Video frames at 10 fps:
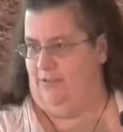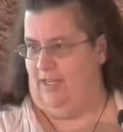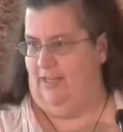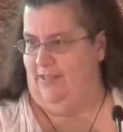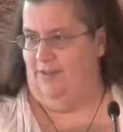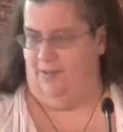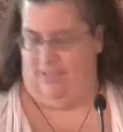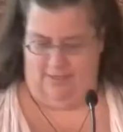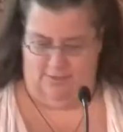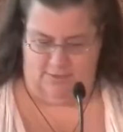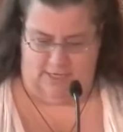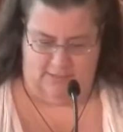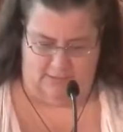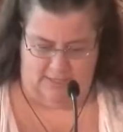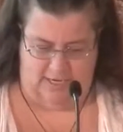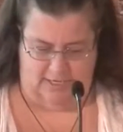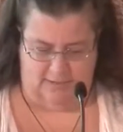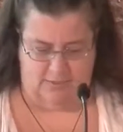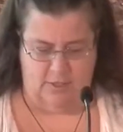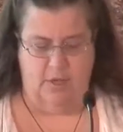So I know that you guys can ask.